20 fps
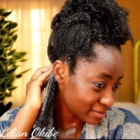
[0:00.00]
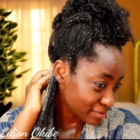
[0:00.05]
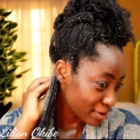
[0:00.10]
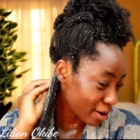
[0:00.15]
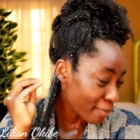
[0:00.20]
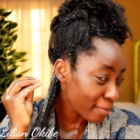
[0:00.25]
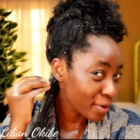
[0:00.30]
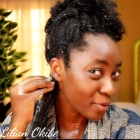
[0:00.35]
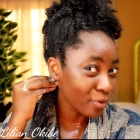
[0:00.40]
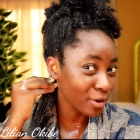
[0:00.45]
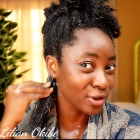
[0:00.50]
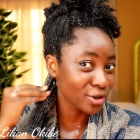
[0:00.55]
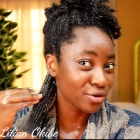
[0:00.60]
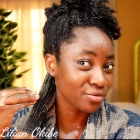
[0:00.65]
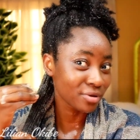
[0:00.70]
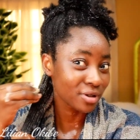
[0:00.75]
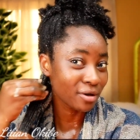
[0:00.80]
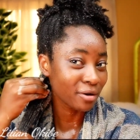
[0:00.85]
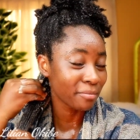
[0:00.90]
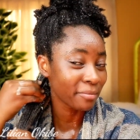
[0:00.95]
becoming
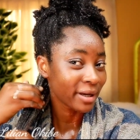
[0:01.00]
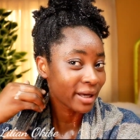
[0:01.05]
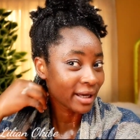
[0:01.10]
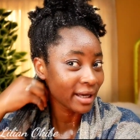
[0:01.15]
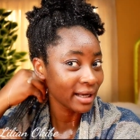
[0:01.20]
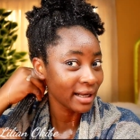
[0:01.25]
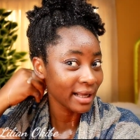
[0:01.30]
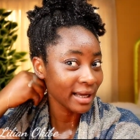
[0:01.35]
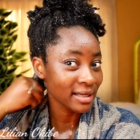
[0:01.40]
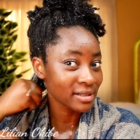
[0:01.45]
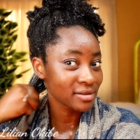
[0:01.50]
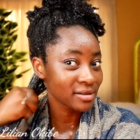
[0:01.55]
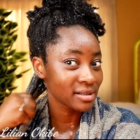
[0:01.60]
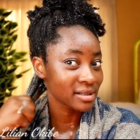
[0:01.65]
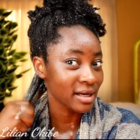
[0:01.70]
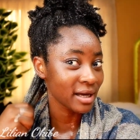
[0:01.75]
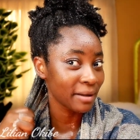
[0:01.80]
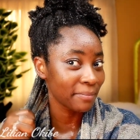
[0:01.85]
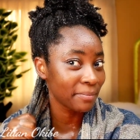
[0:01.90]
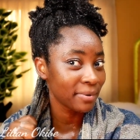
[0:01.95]
watery on my hair. Like as soon
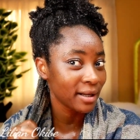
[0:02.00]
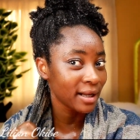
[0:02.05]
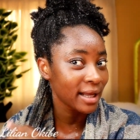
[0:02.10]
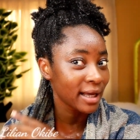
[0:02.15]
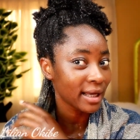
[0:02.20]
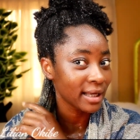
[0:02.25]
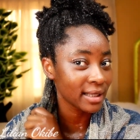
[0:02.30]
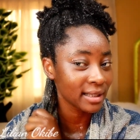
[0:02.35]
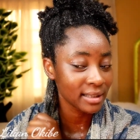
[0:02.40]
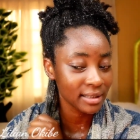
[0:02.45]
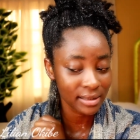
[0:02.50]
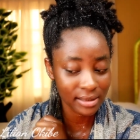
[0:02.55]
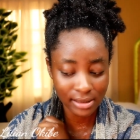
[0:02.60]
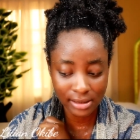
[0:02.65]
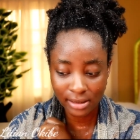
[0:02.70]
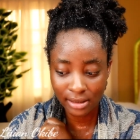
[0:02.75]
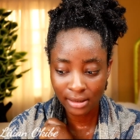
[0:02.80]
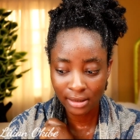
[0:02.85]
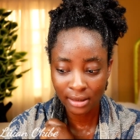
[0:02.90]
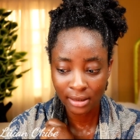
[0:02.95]
as I apply
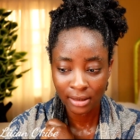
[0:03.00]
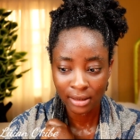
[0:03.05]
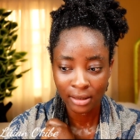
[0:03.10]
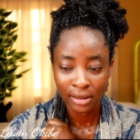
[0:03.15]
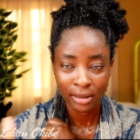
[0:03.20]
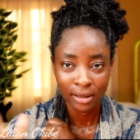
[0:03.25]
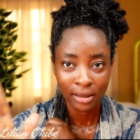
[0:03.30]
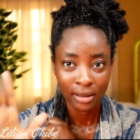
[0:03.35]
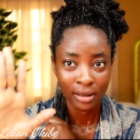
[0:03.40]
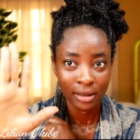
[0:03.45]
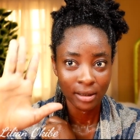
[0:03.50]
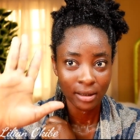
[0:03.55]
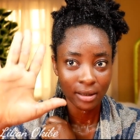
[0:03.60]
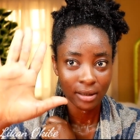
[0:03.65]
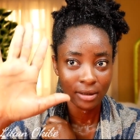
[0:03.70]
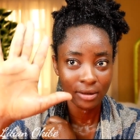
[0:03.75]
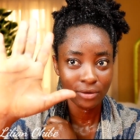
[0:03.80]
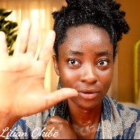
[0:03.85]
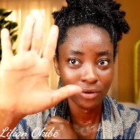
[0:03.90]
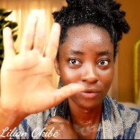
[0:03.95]
it,
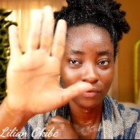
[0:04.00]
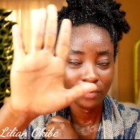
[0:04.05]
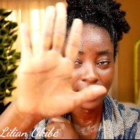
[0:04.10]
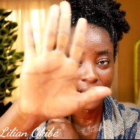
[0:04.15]
I don't know if